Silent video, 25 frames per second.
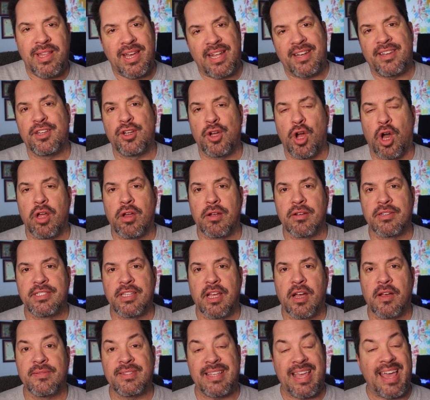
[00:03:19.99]
like to call
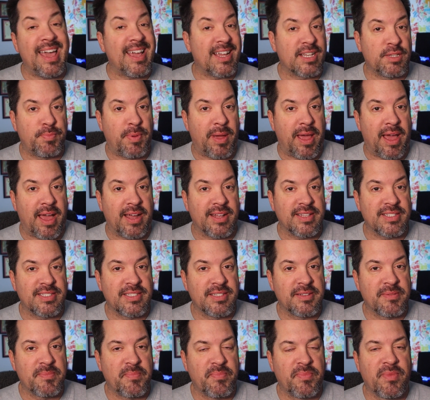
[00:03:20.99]
ourselves expats.